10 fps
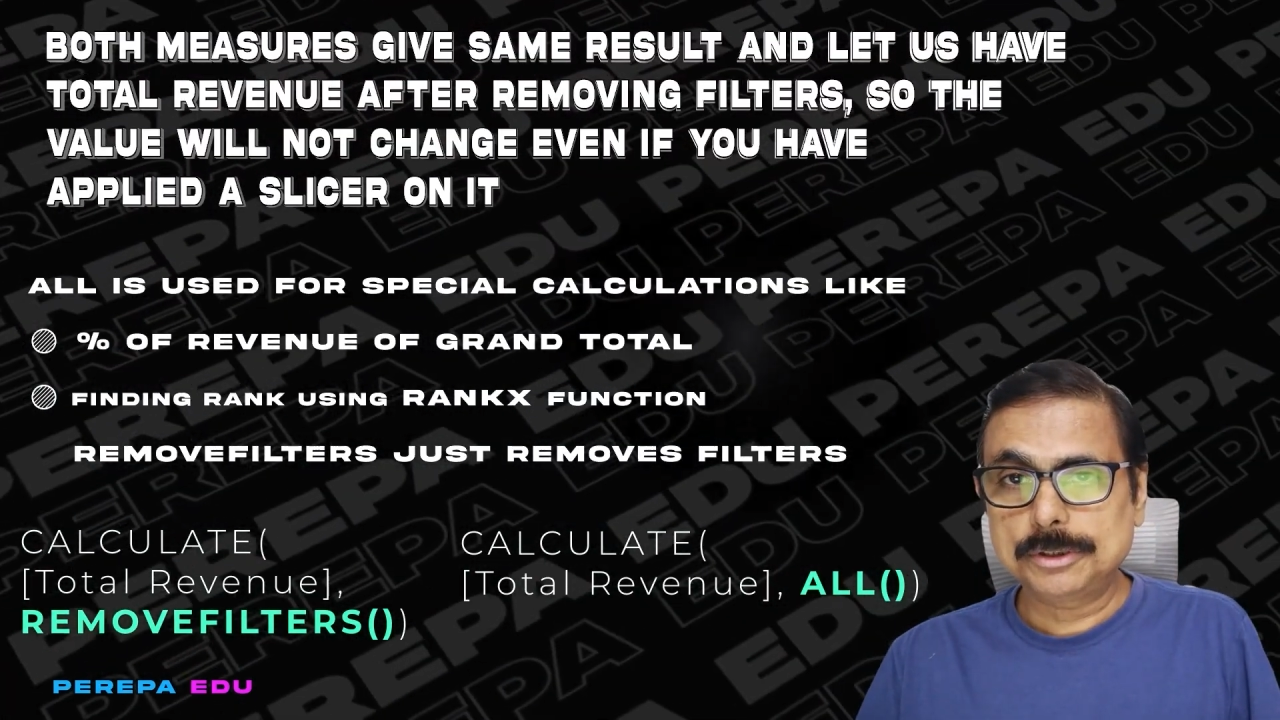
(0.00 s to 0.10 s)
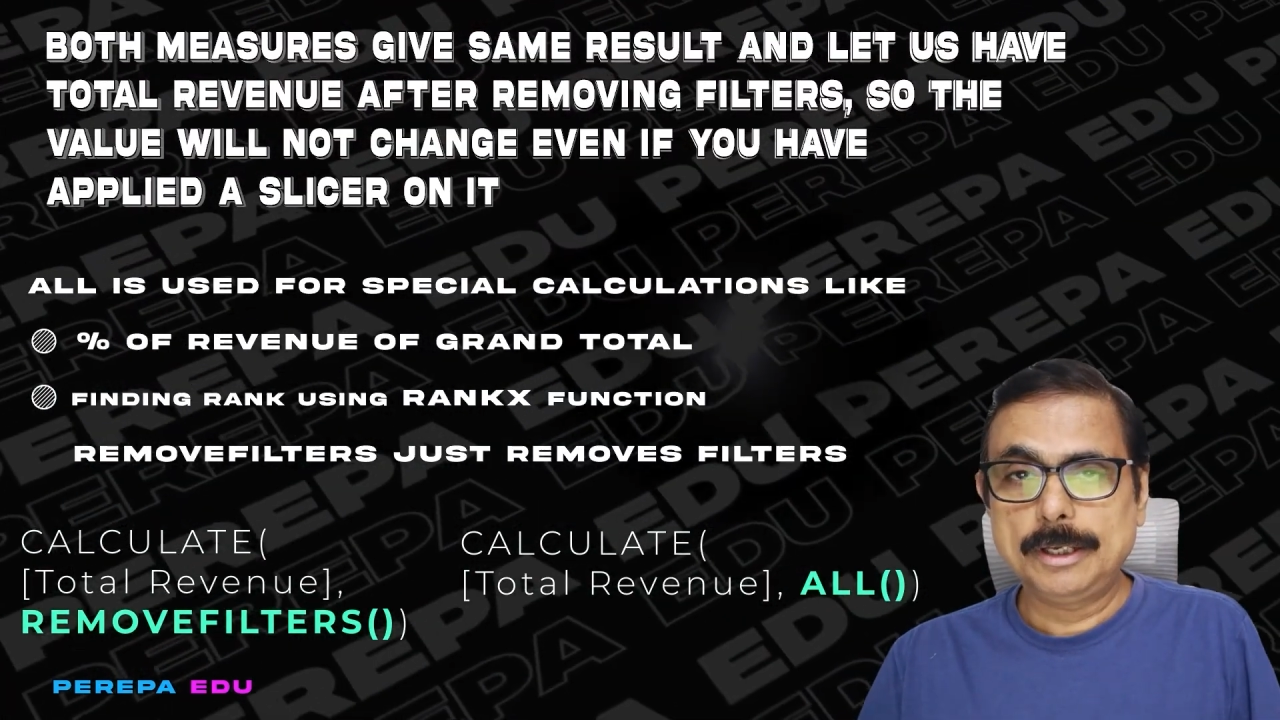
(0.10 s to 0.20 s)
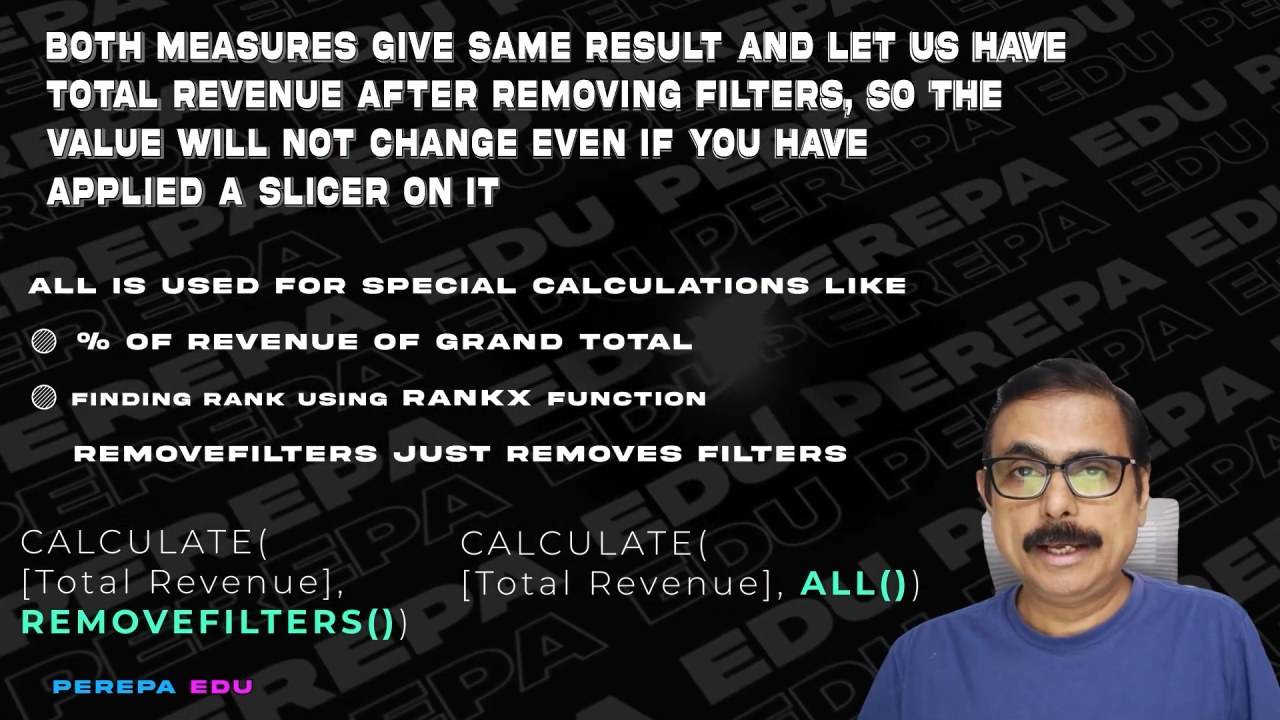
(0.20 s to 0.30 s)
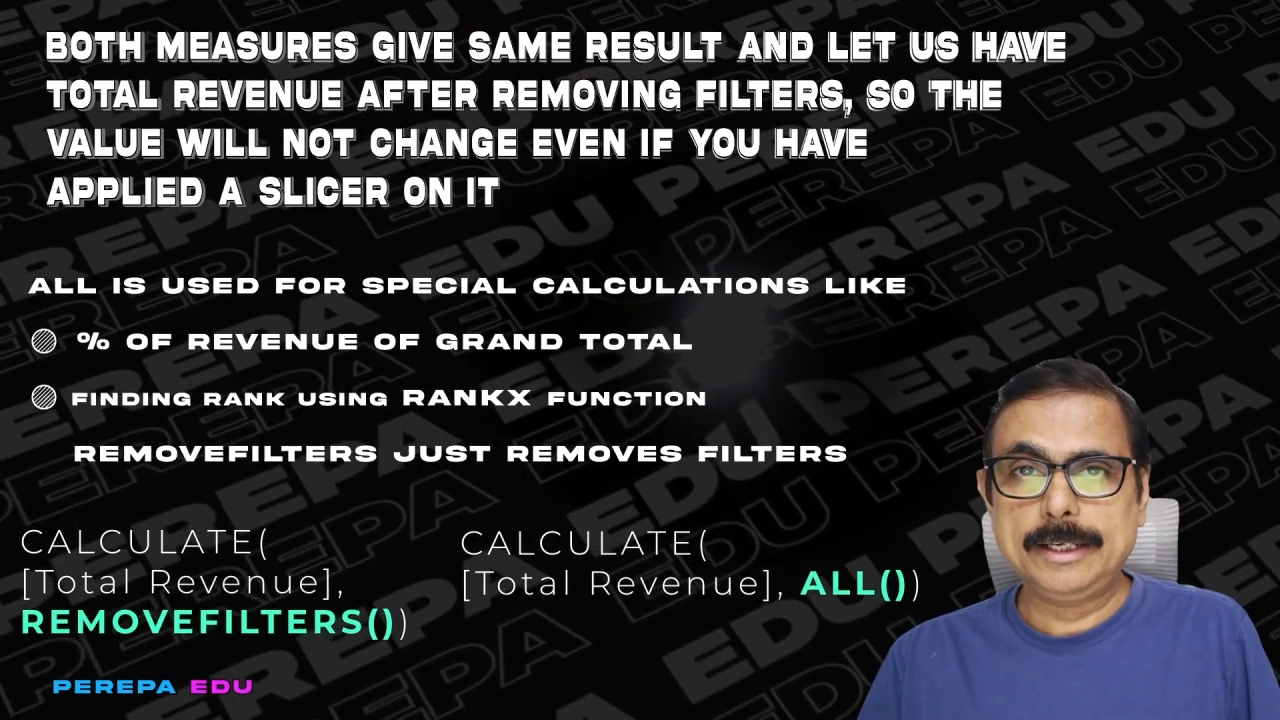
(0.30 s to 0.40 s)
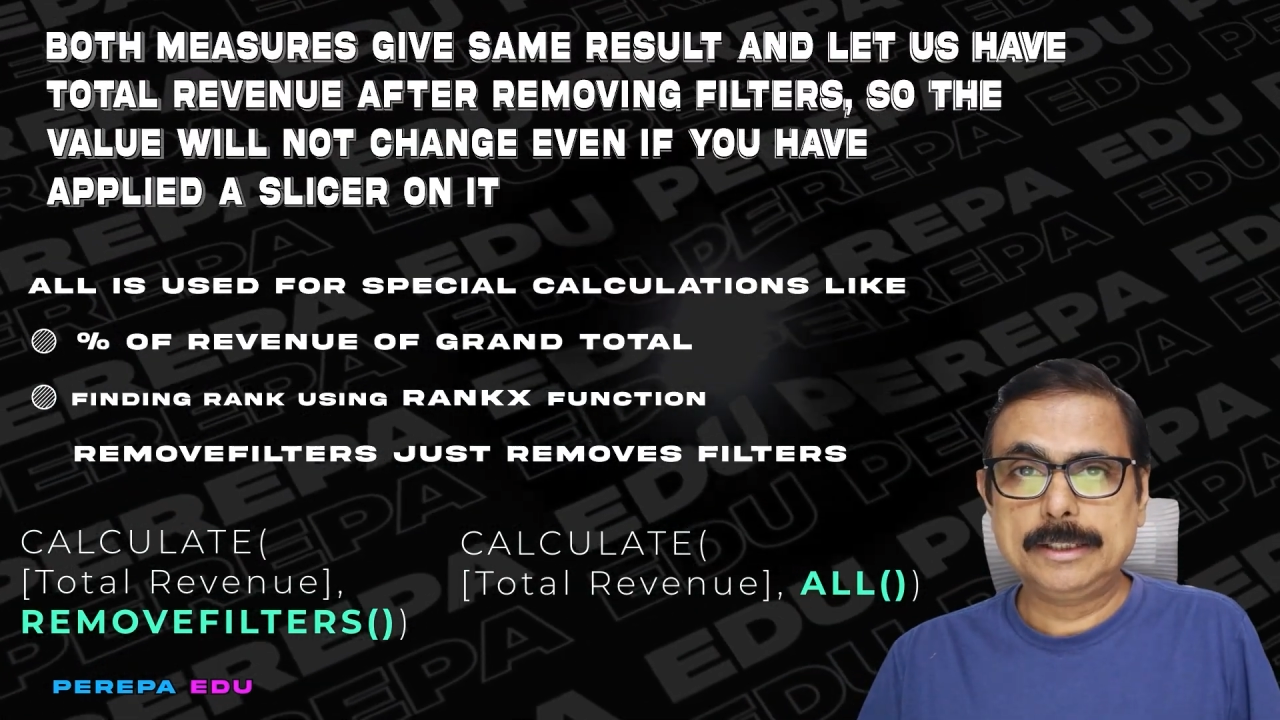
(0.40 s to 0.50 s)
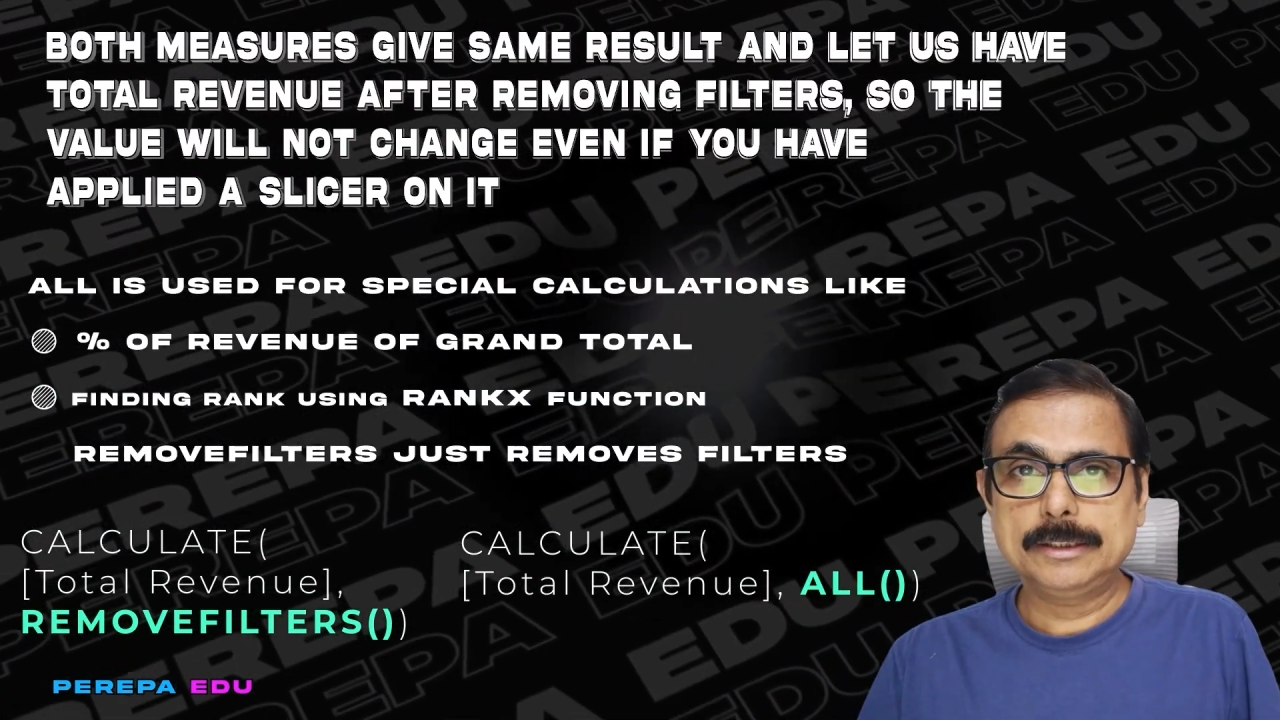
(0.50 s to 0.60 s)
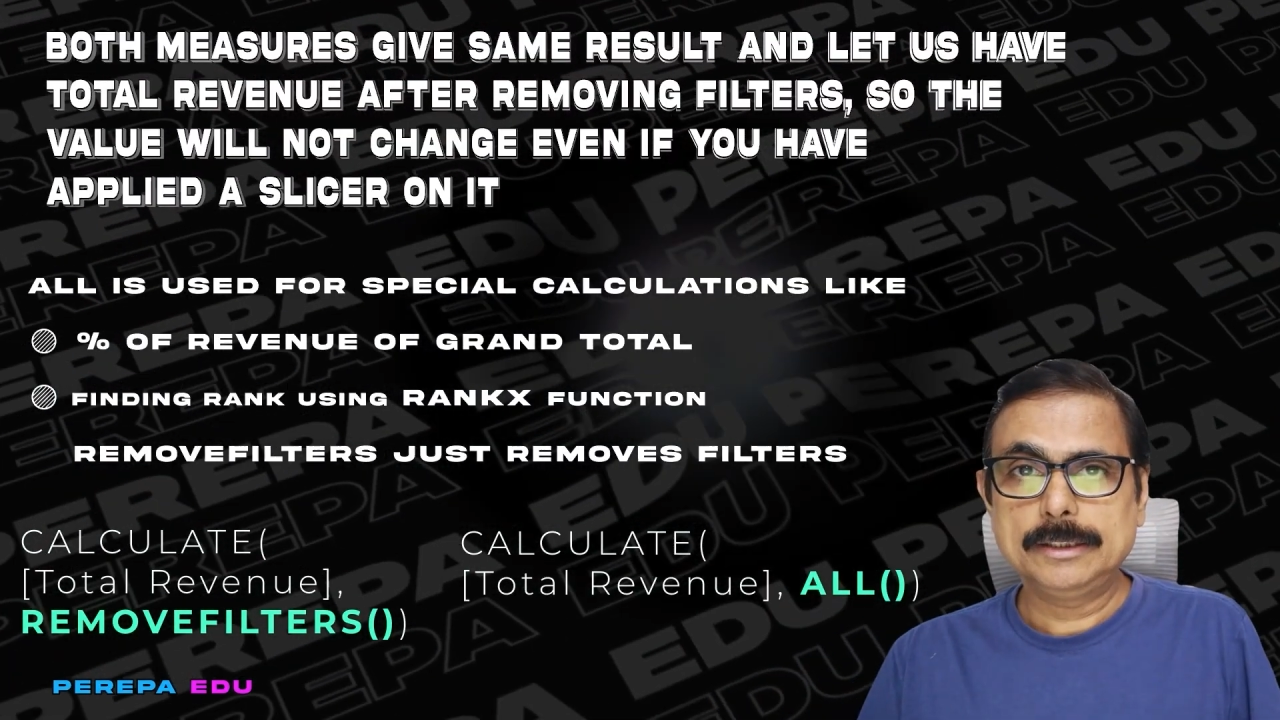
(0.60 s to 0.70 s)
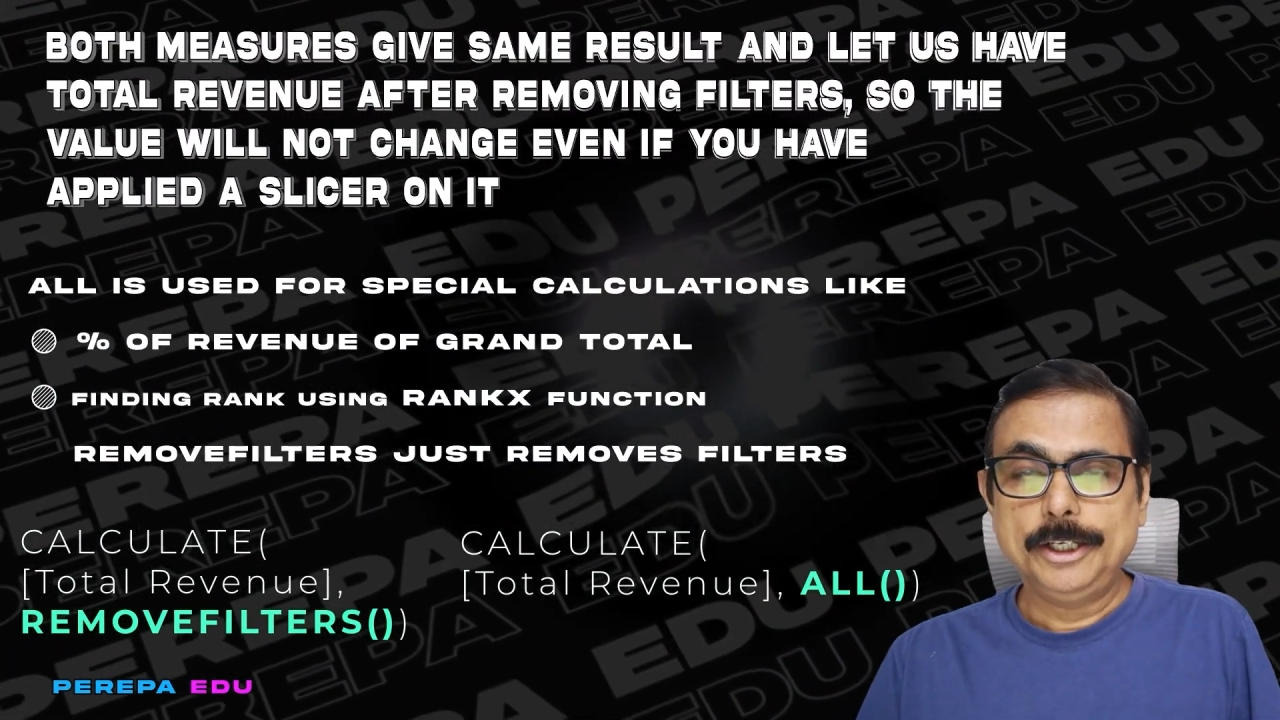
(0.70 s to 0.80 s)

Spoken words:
like